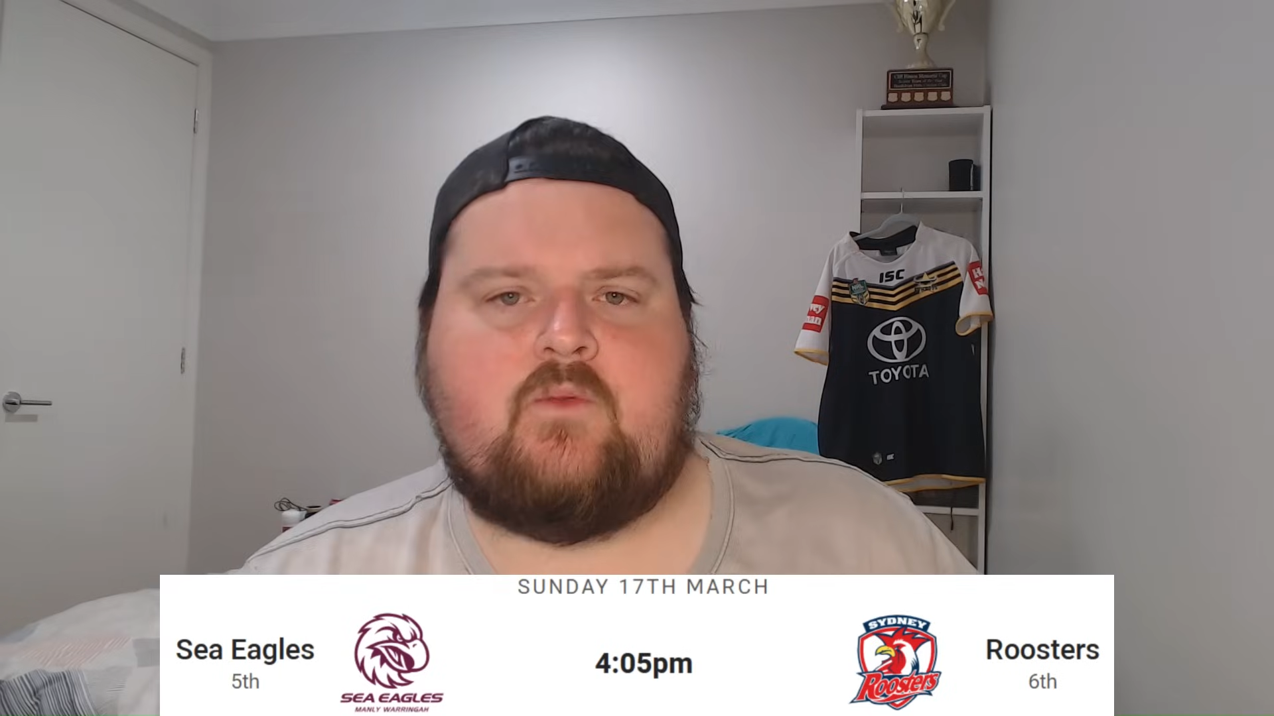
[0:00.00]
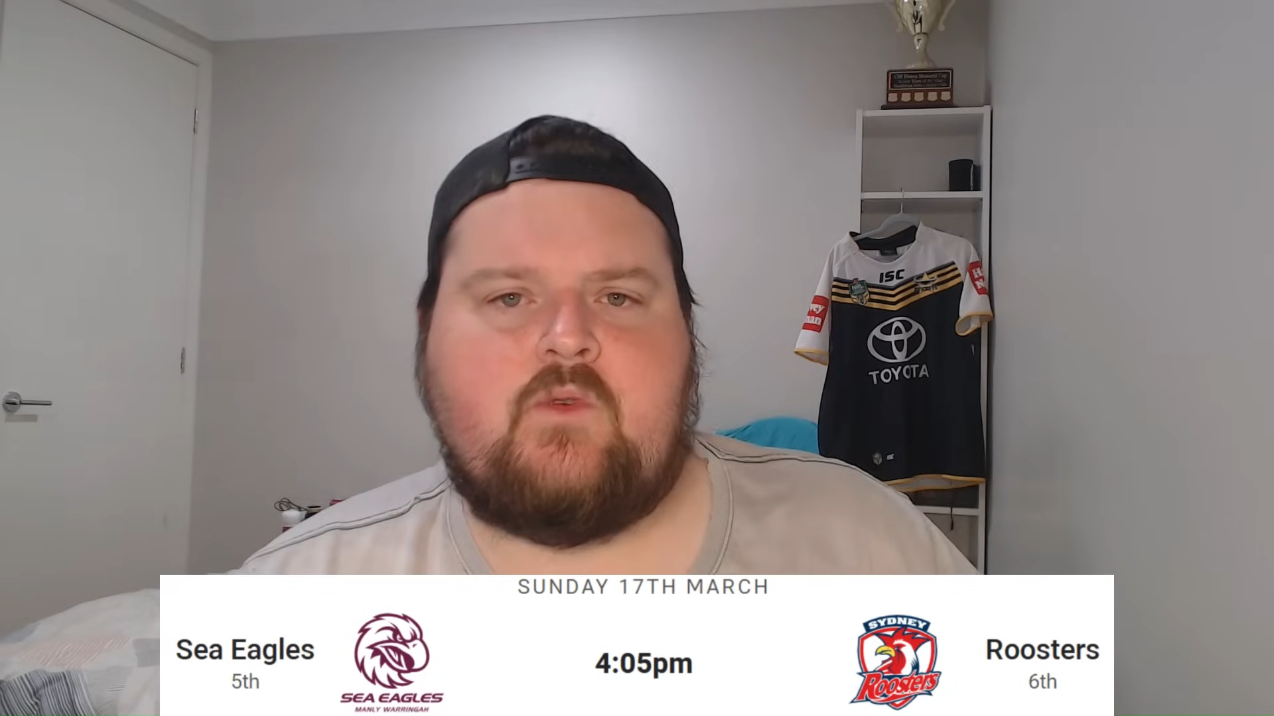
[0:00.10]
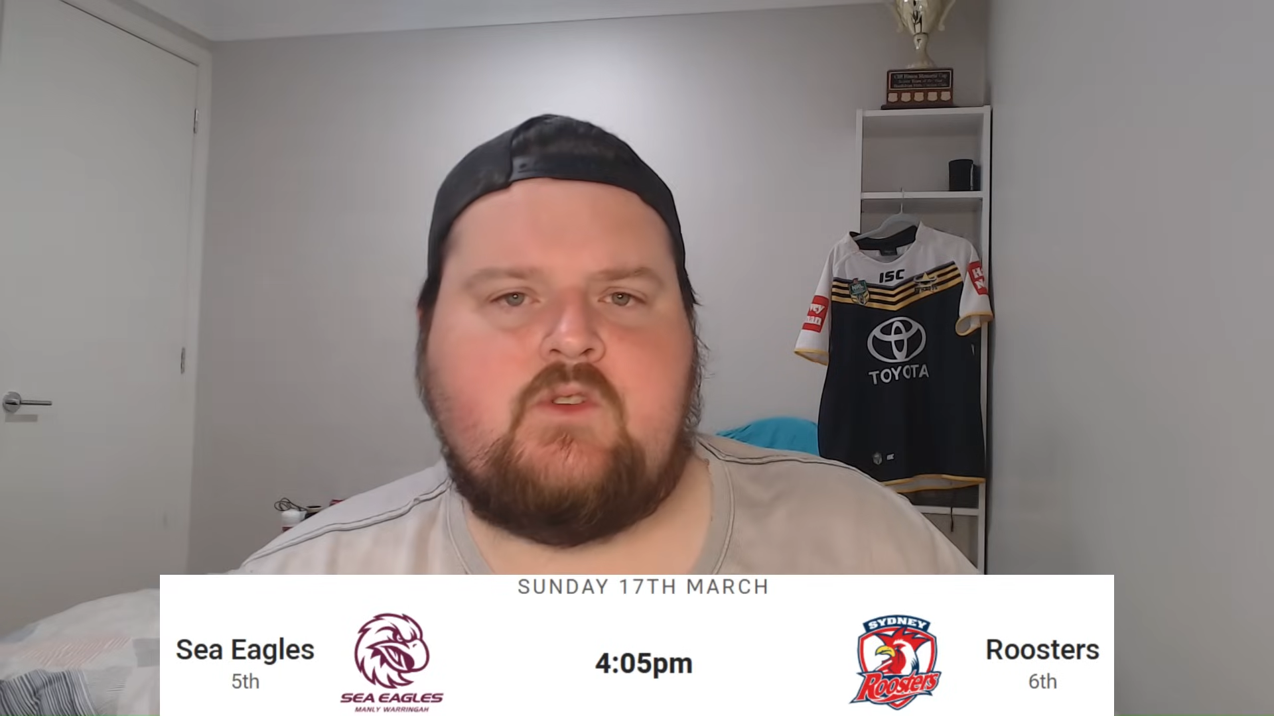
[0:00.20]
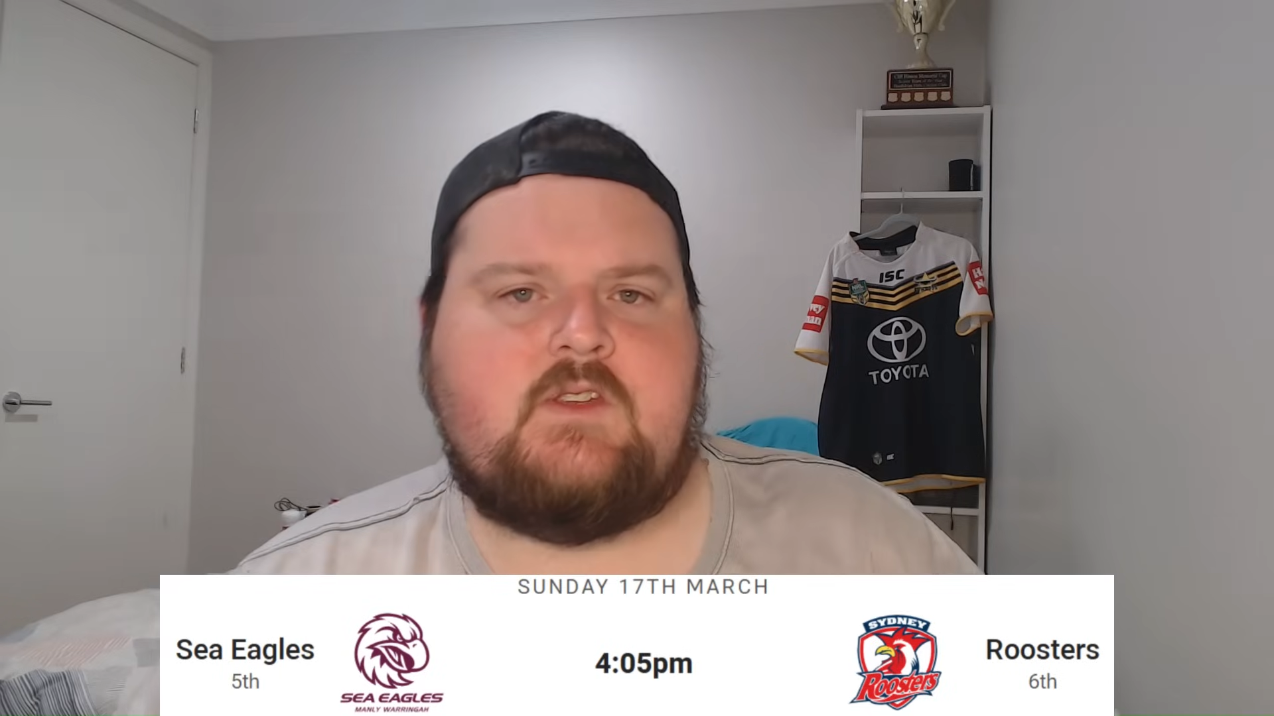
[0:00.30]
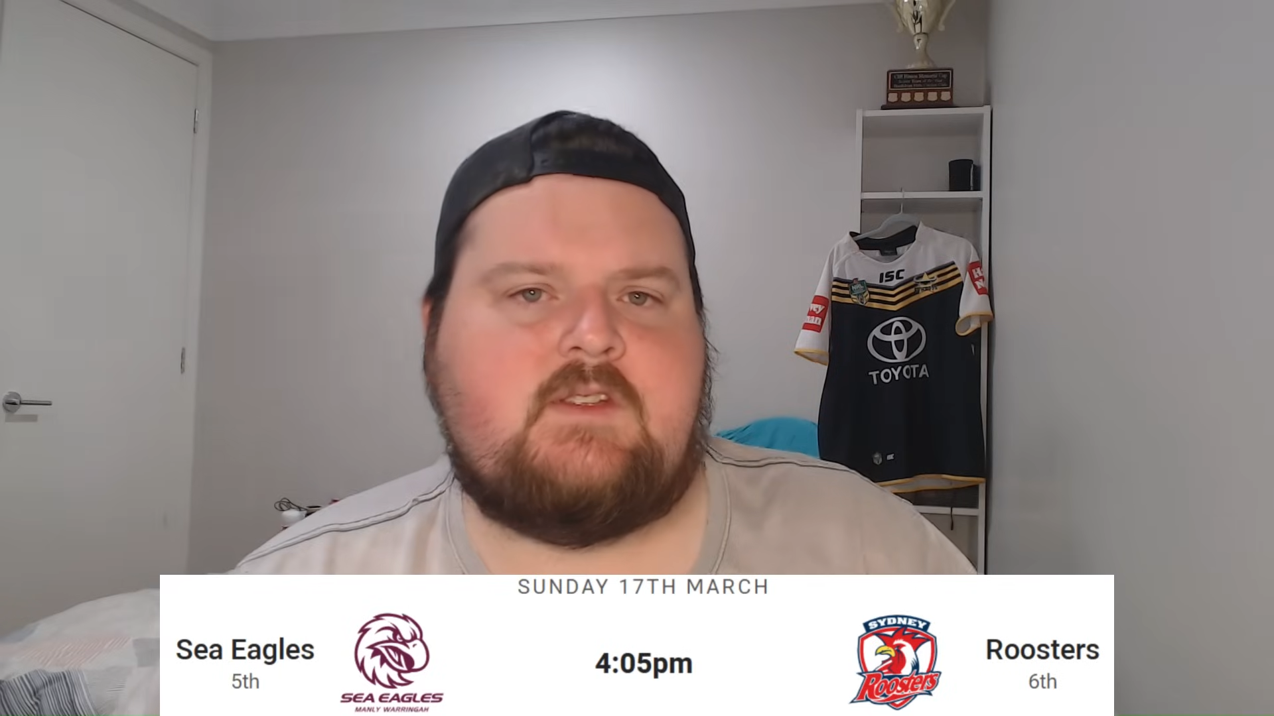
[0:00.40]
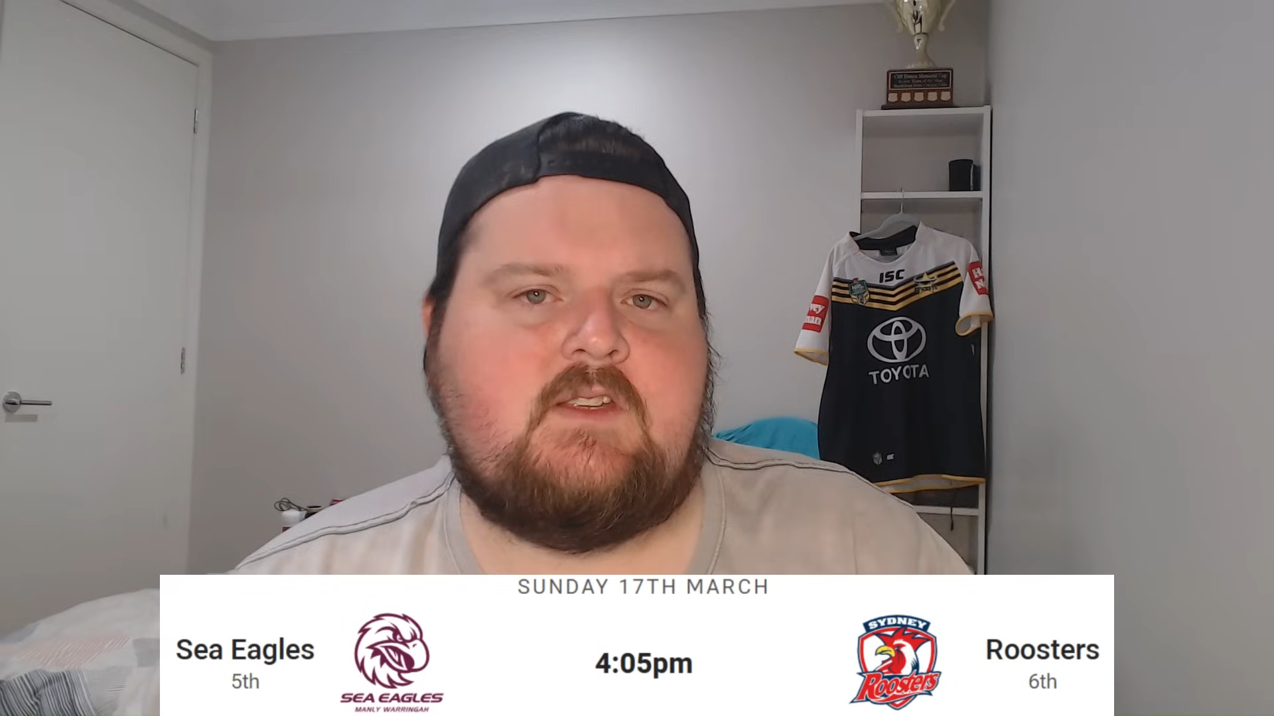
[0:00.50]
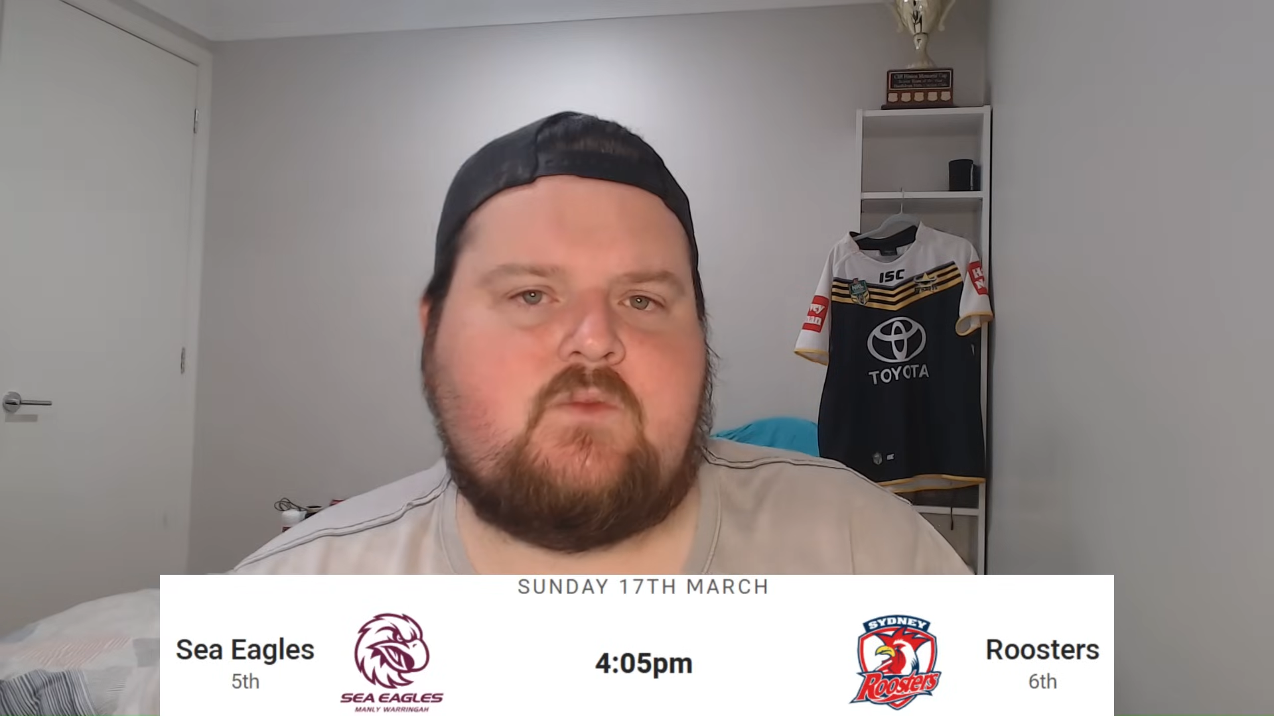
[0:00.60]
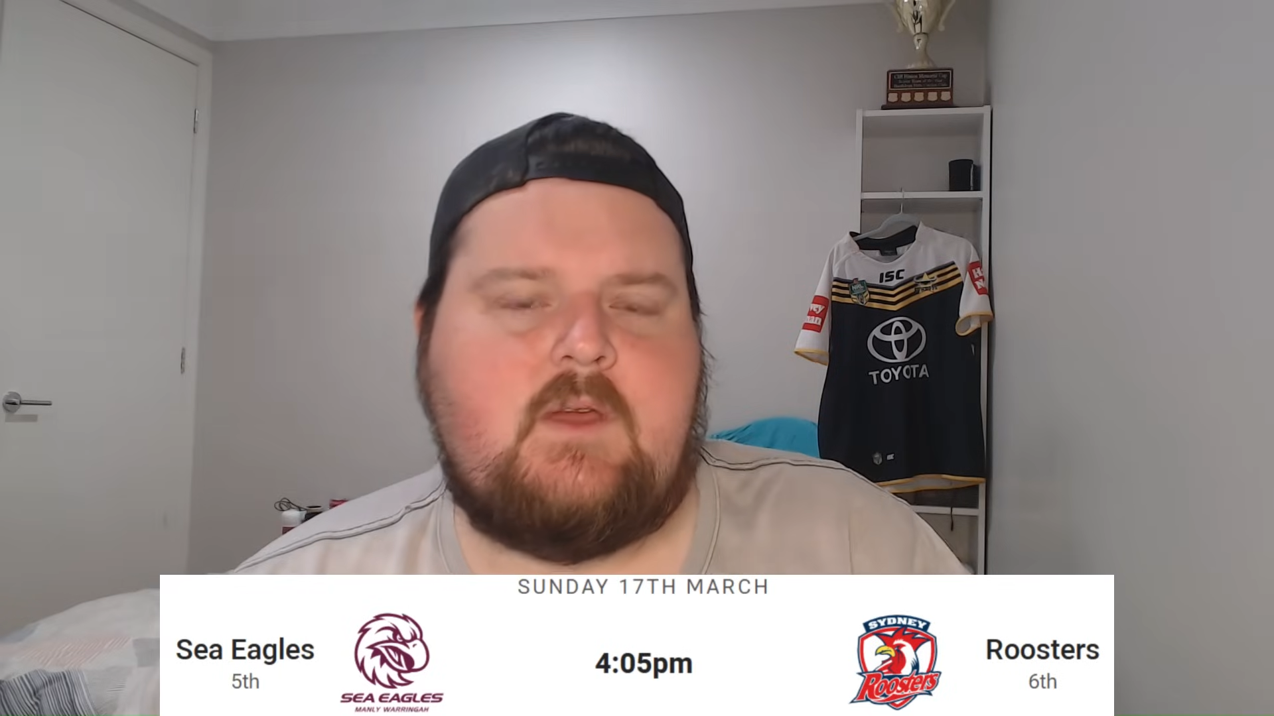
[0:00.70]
Roosters this